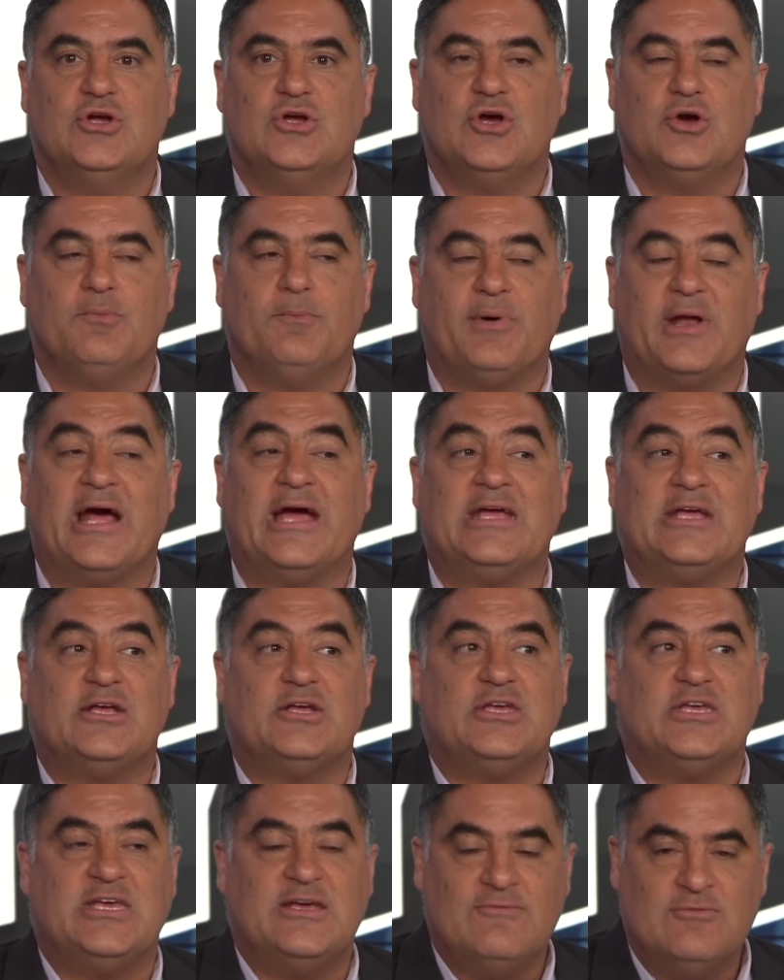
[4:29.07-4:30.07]
but i
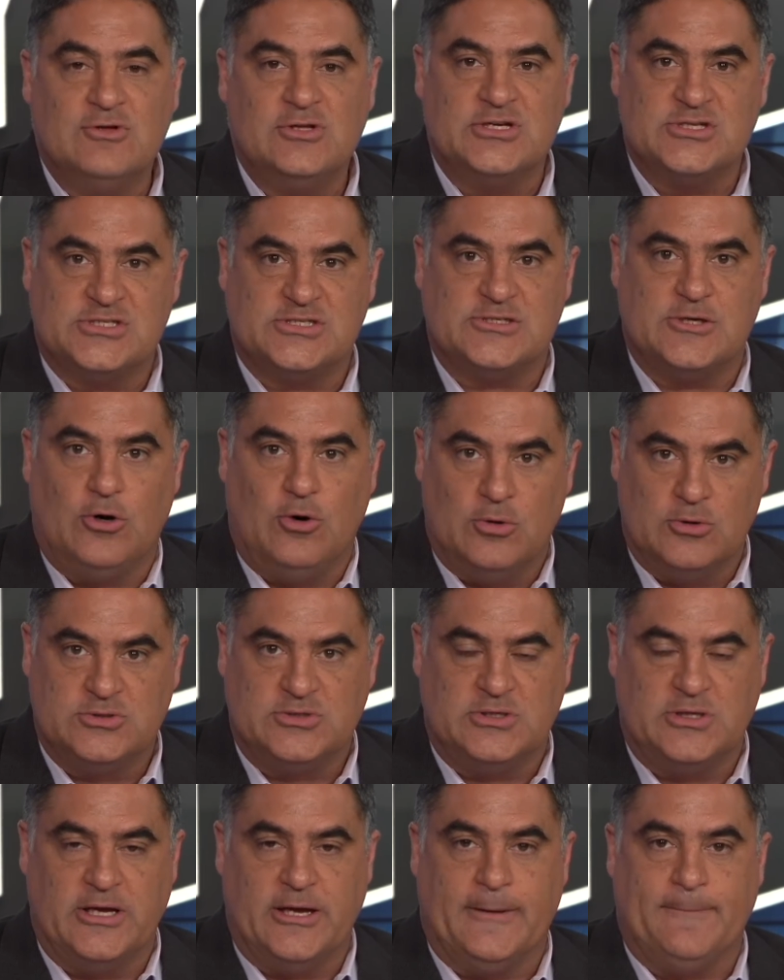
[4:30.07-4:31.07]
give you this old
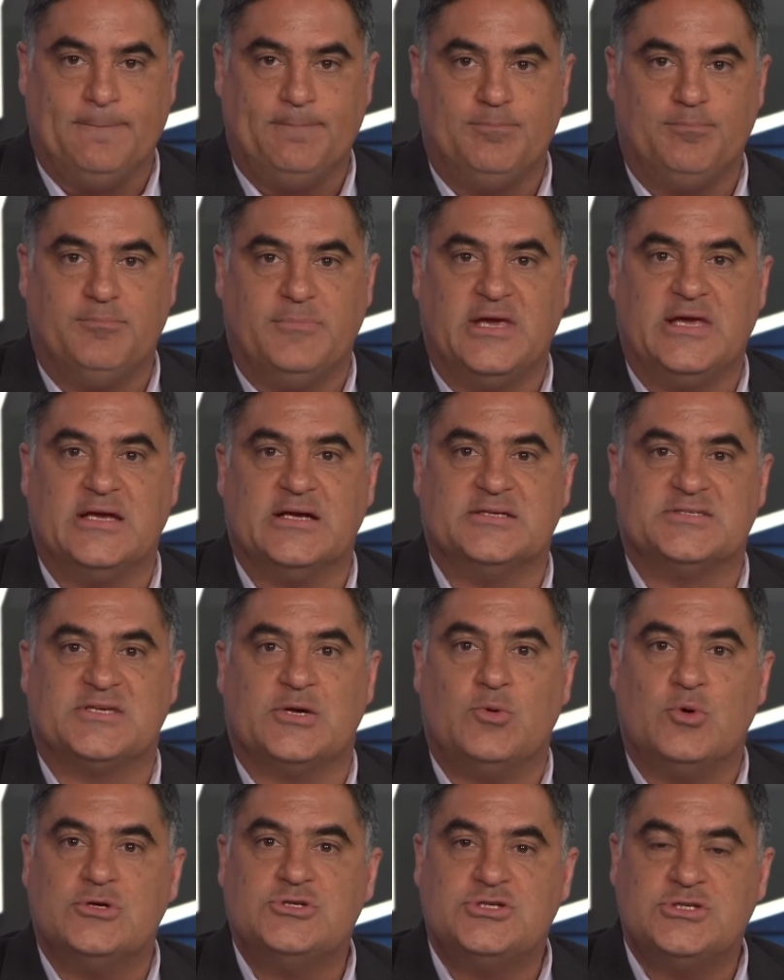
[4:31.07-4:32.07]
clip because i
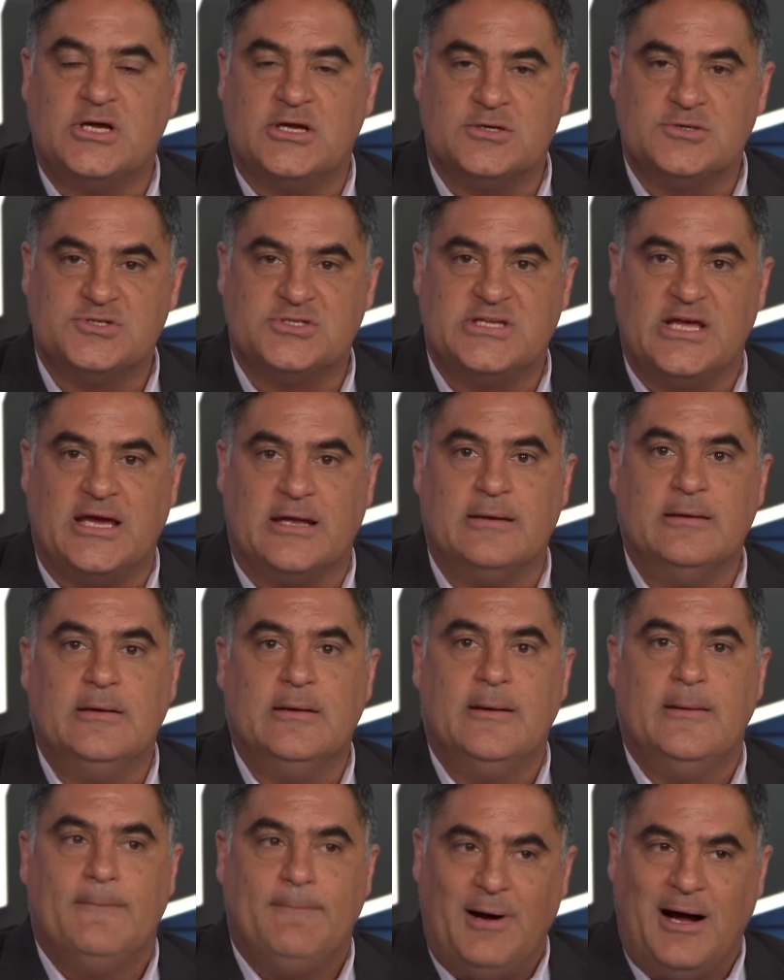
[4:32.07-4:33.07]
want you to understand
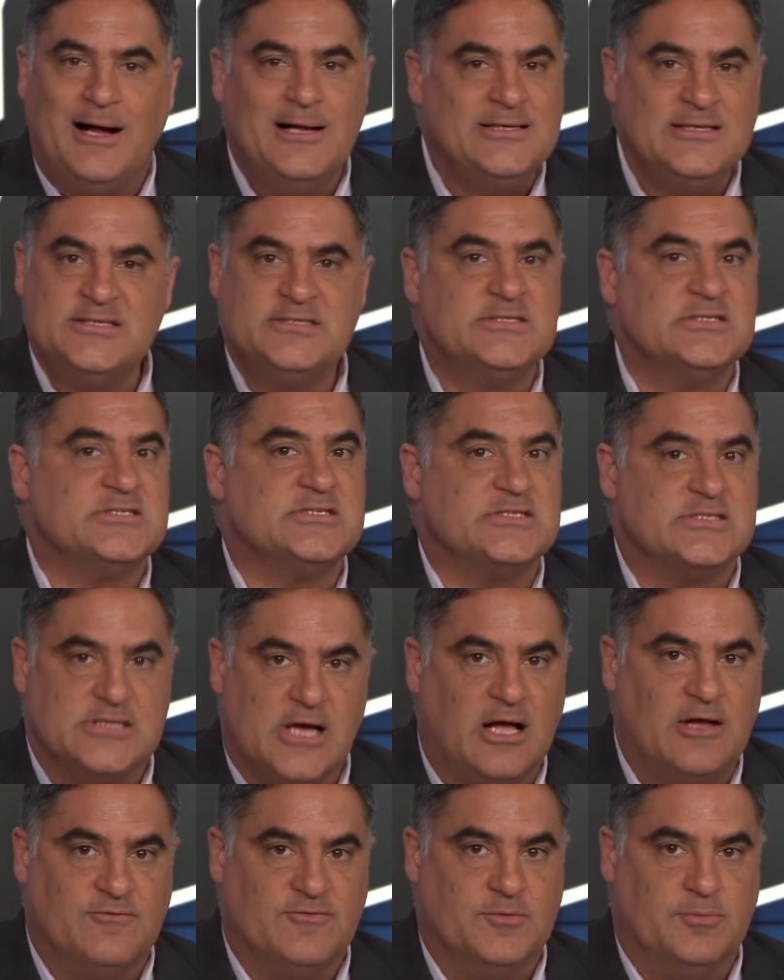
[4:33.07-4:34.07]
politics is
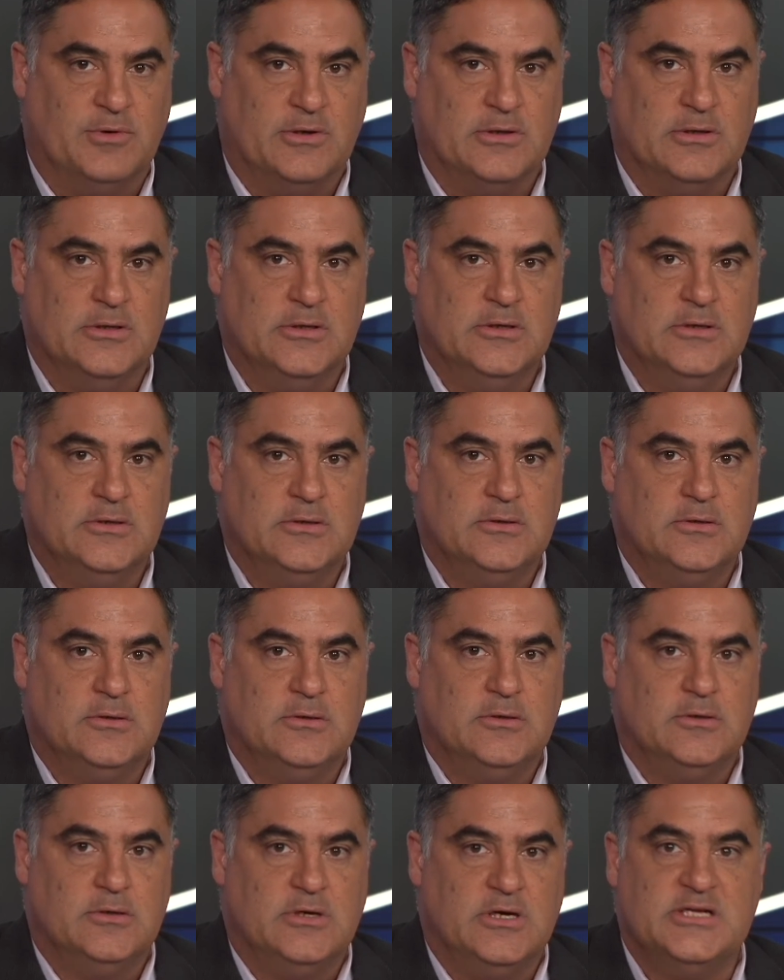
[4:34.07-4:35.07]
solvable
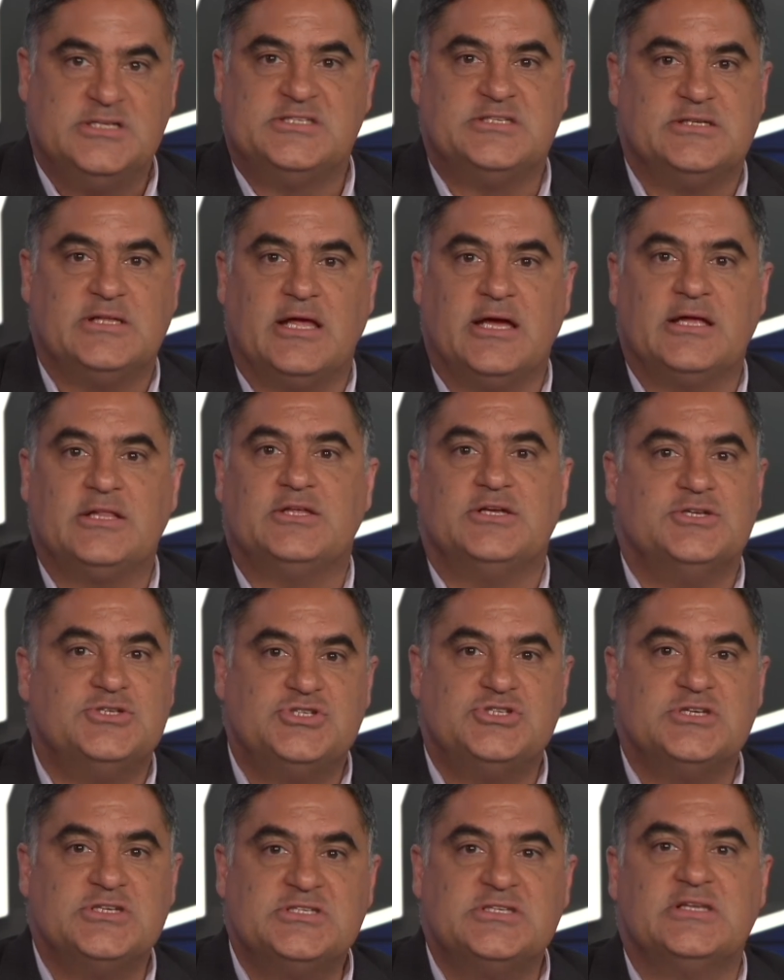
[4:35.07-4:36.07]
it's a, uh, it's
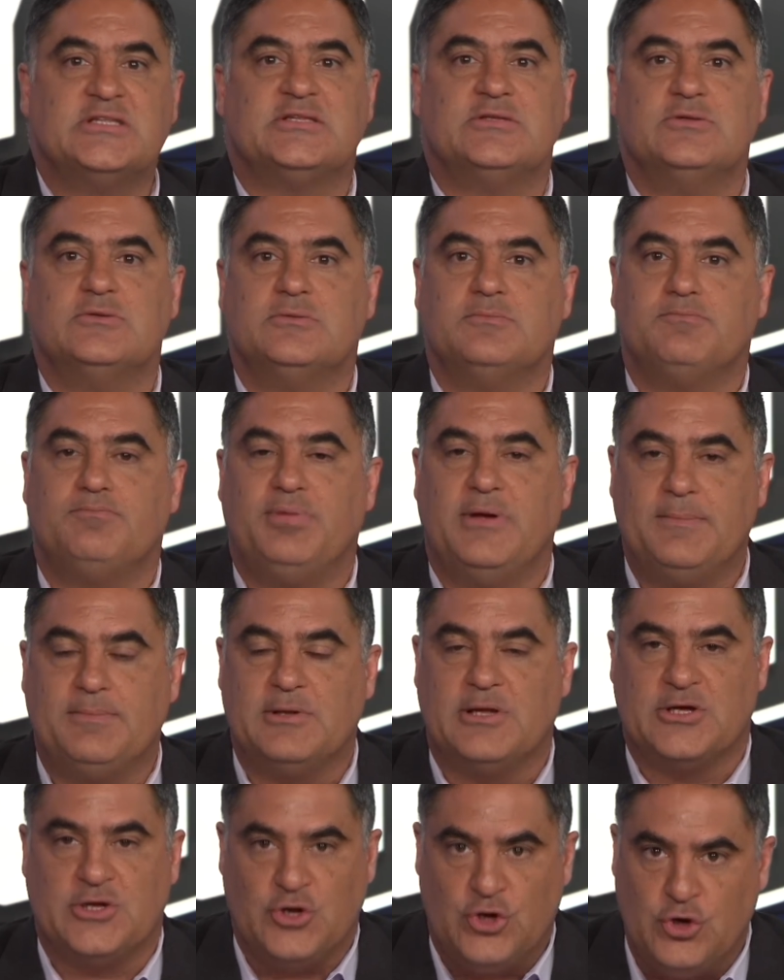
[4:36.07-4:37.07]
just that people
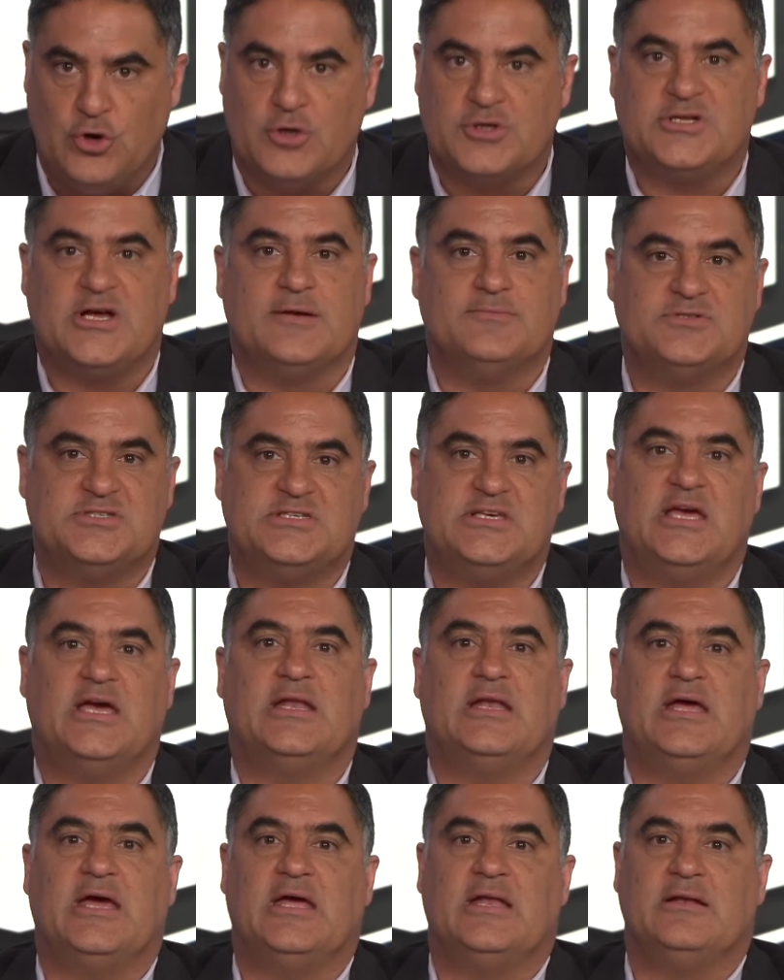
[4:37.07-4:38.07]
like the New York Times,
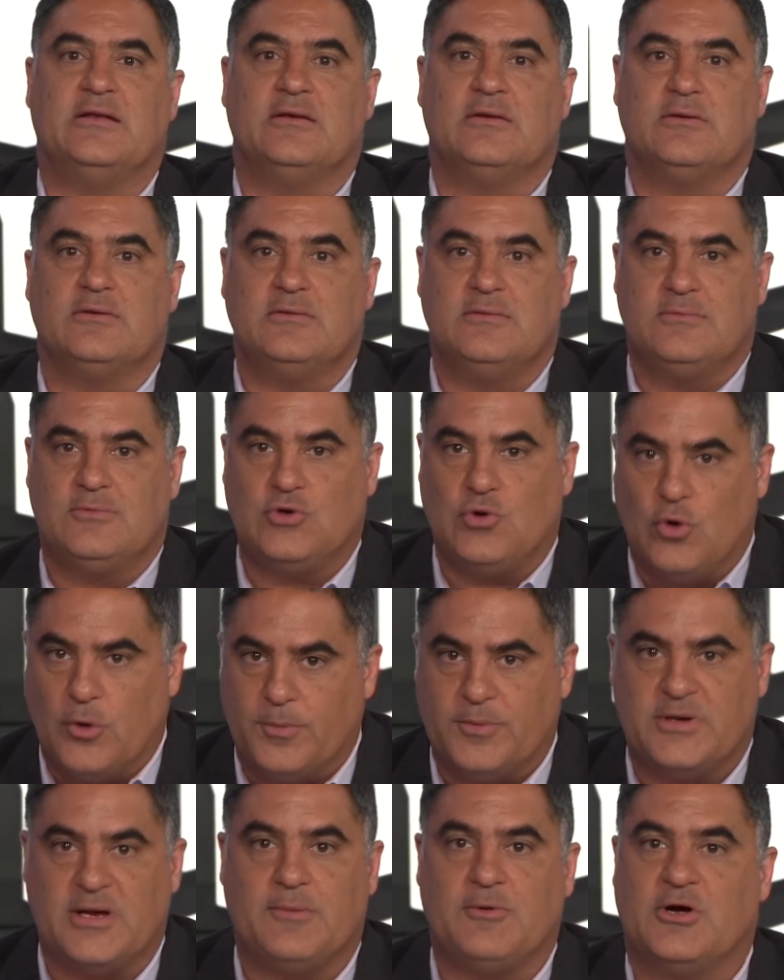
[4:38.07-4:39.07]
CNN,
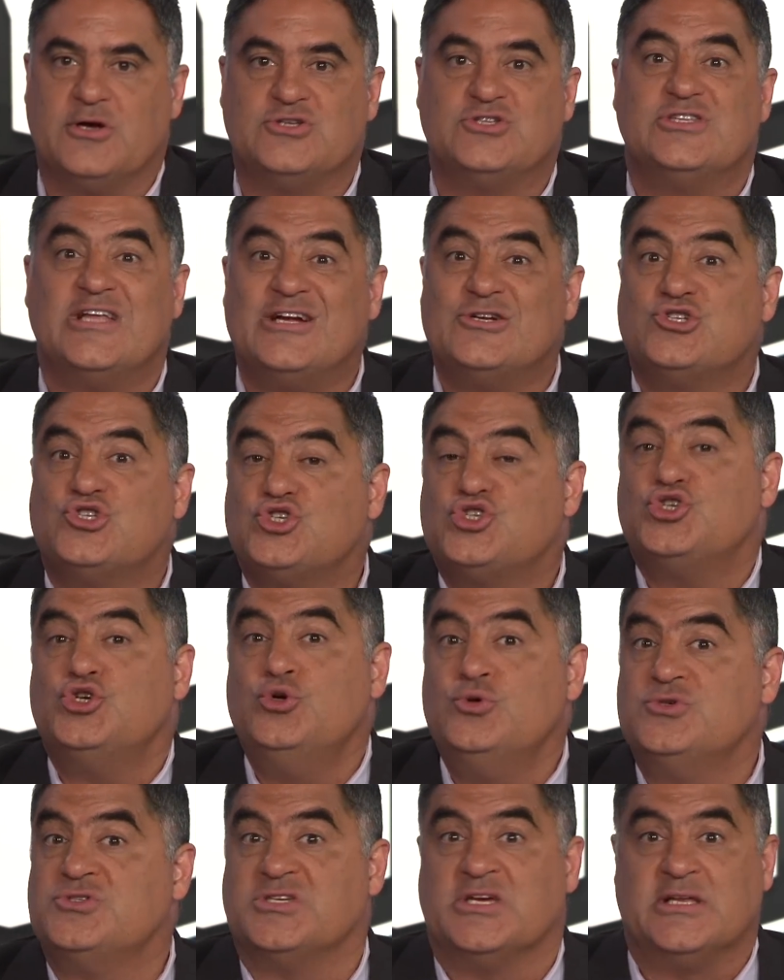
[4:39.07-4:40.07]
corporate Democrats, they're
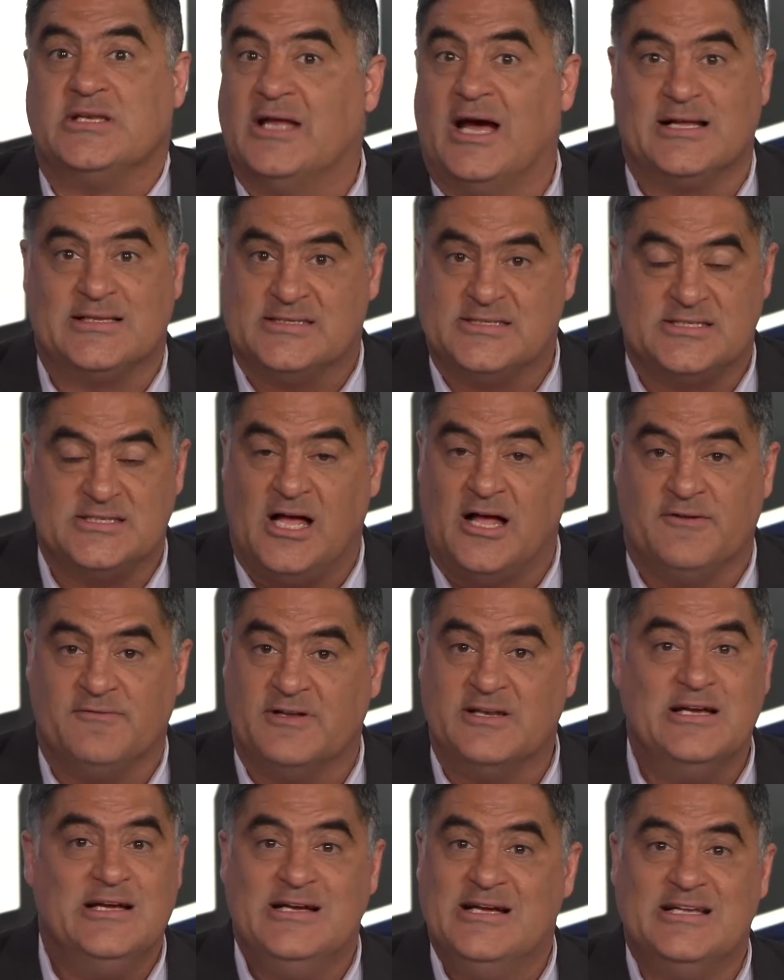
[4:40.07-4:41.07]
choosing not to solve it.